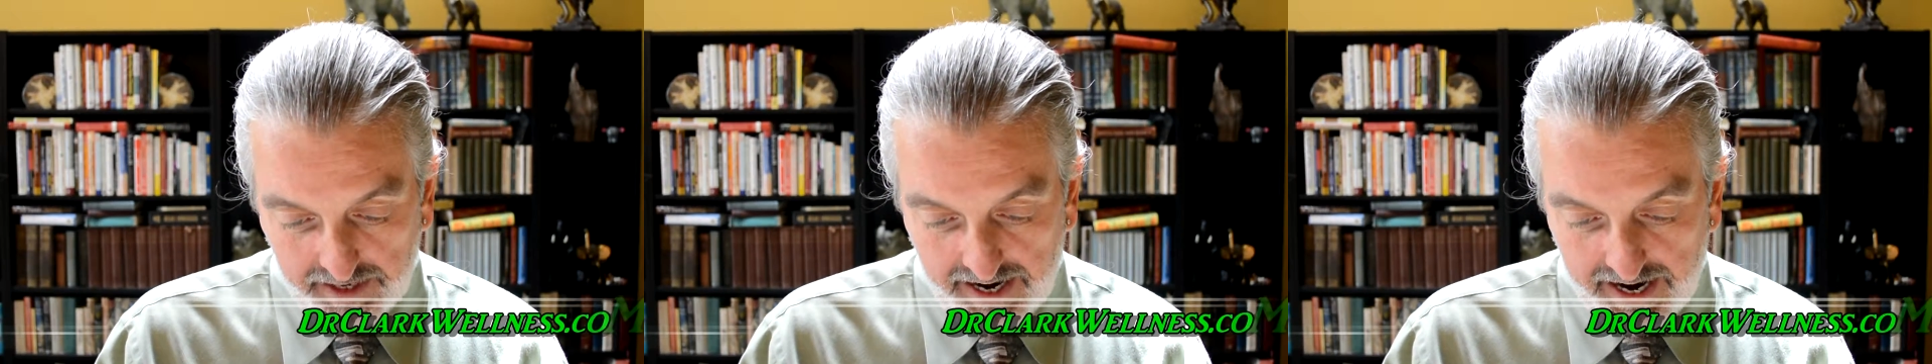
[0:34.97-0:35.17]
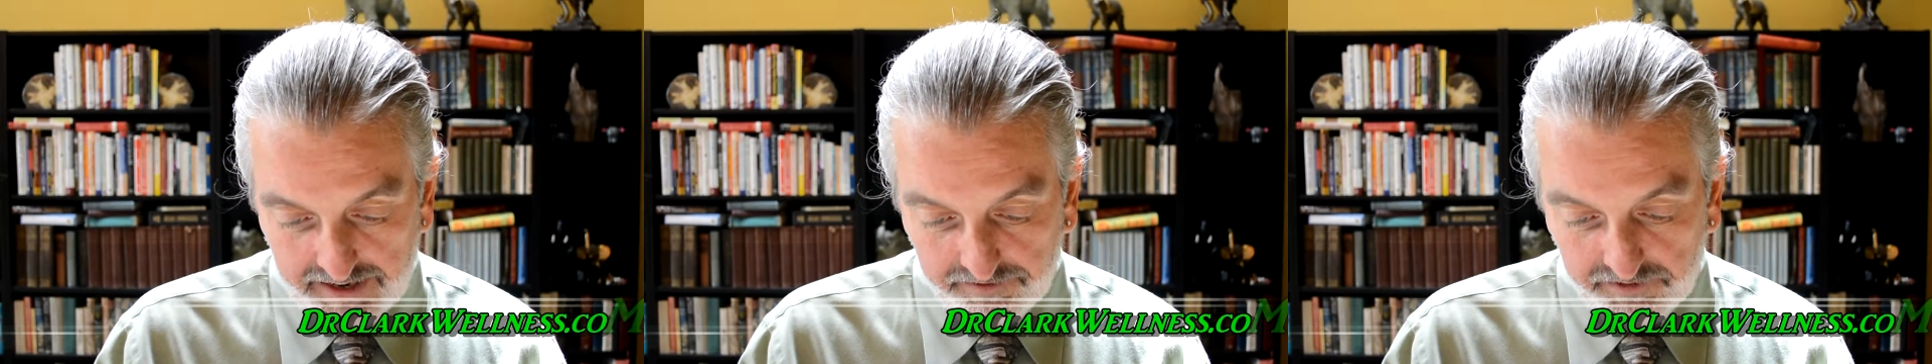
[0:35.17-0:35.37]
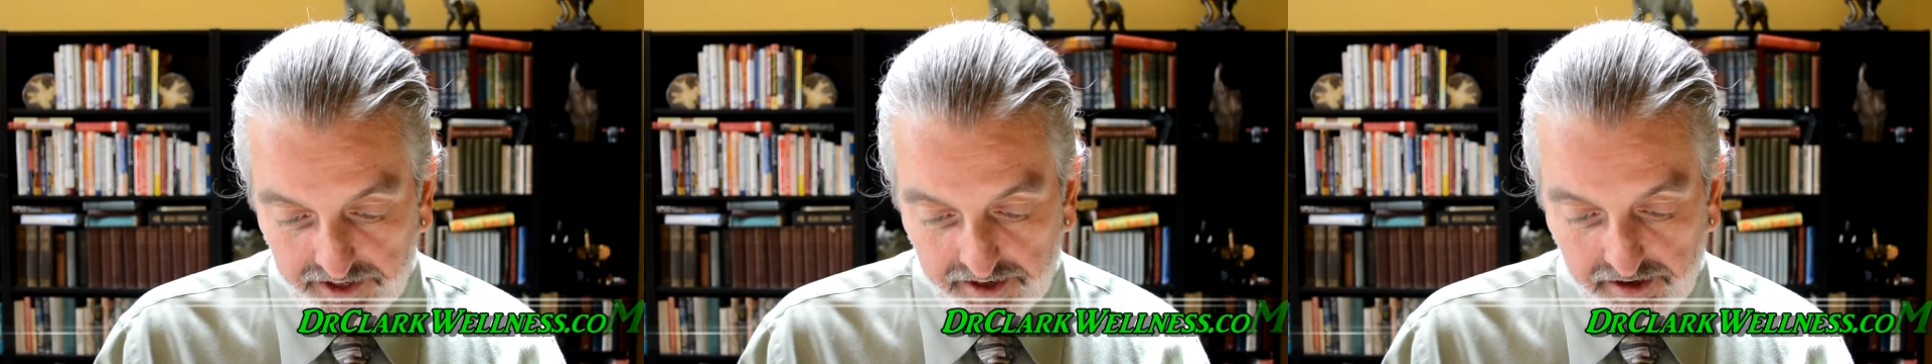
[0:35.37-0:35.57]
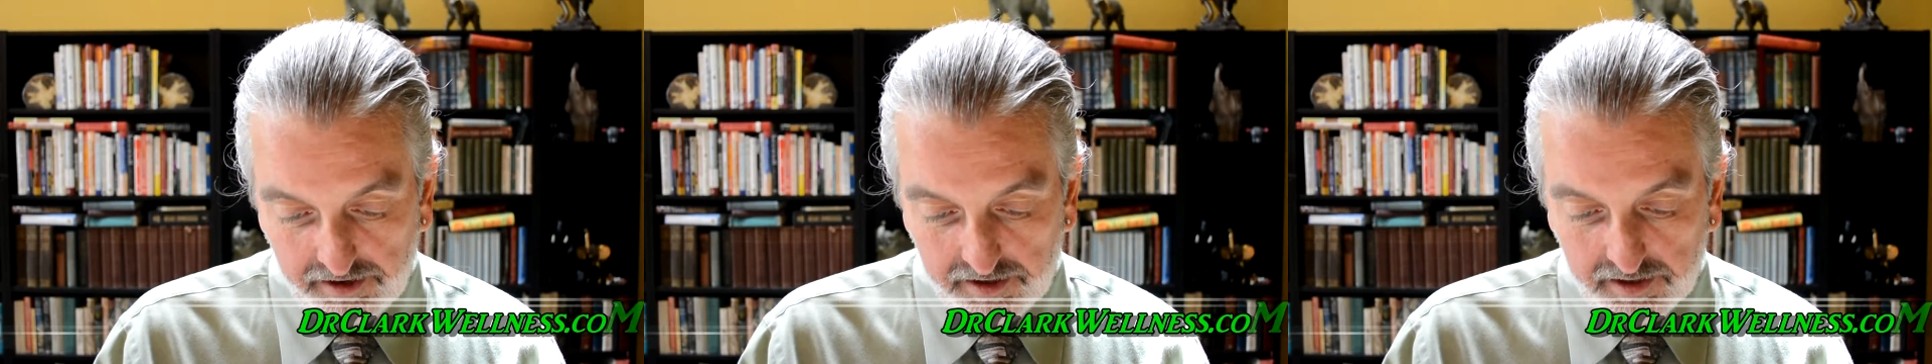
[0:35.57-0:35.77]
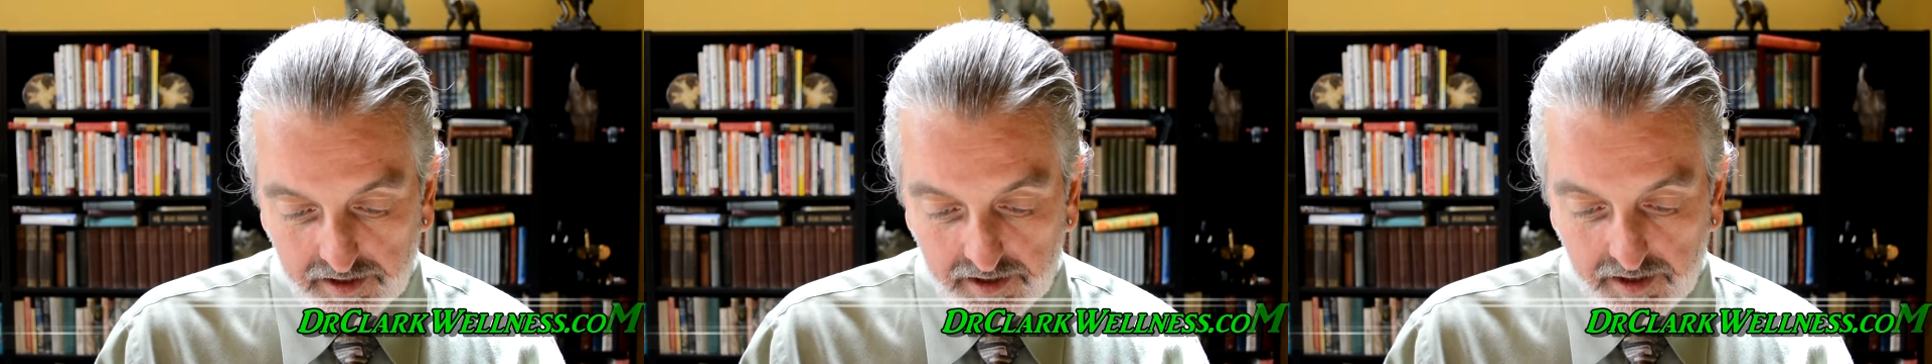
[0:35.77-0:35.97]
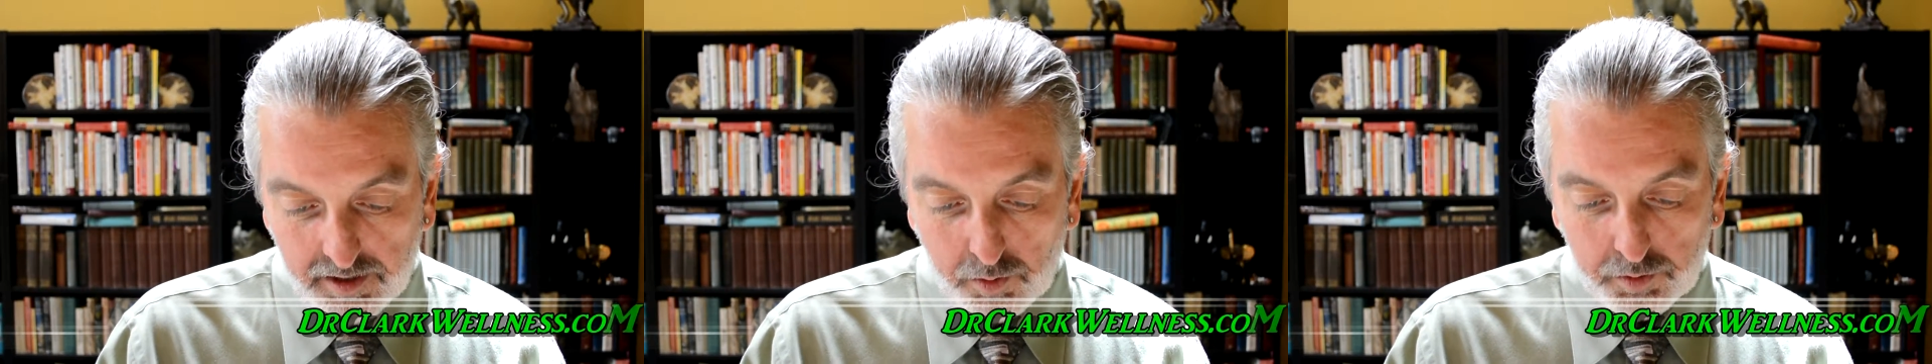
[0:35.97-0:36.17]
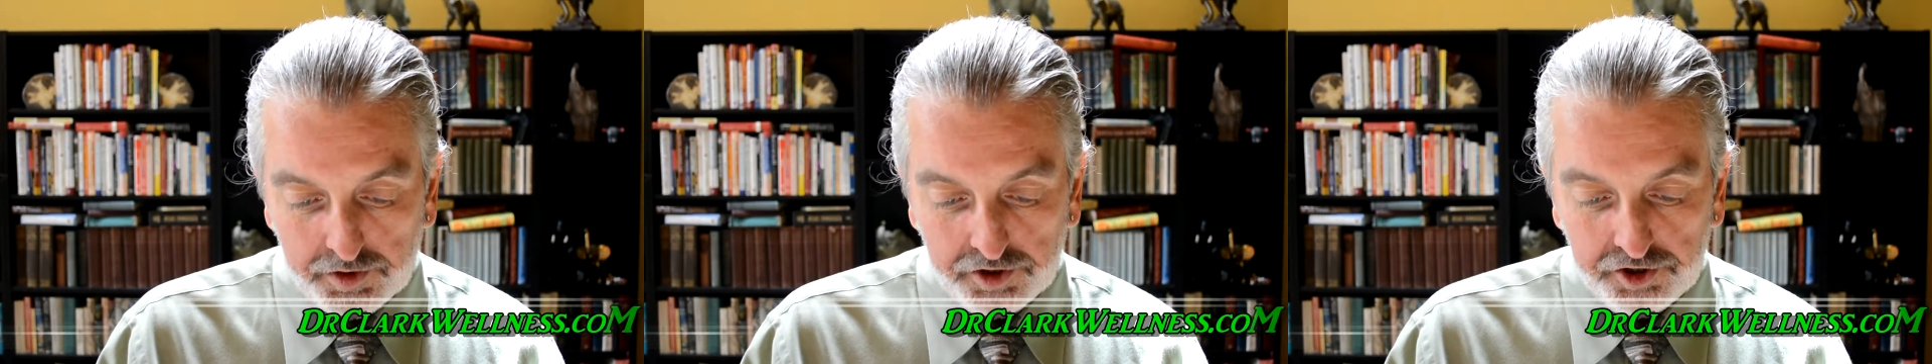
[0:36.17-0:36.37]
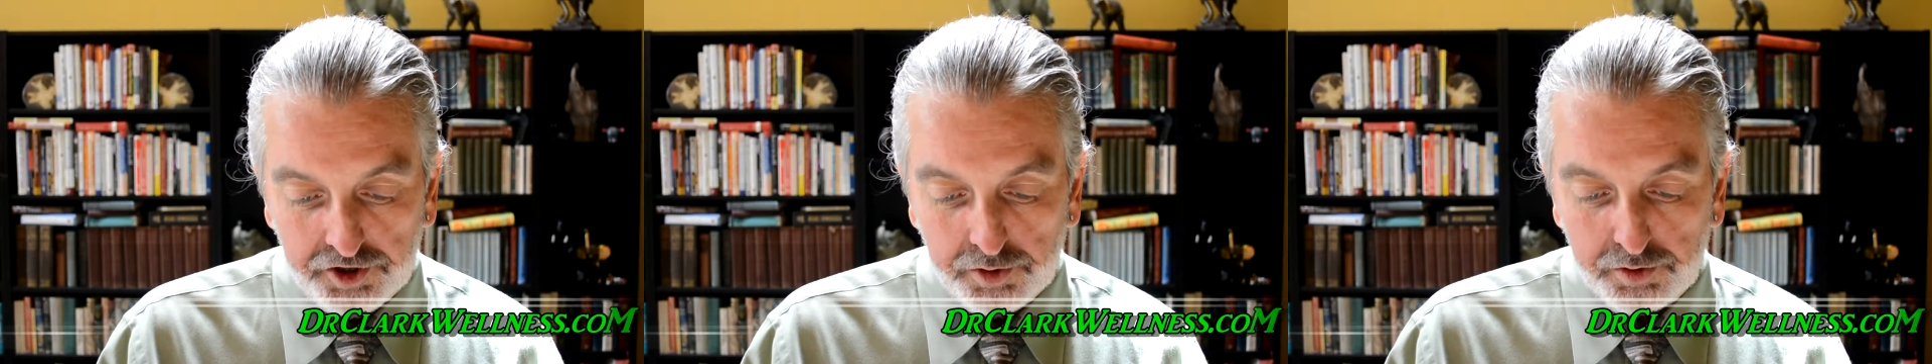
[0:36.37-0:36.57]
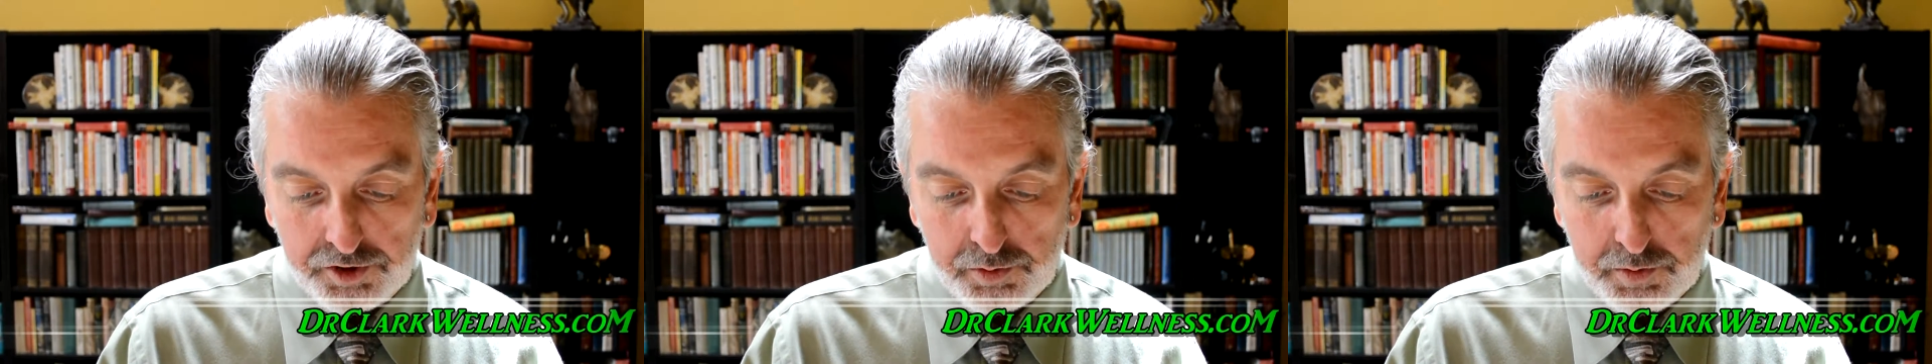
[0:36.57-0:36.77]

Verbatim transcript: Advair, which is used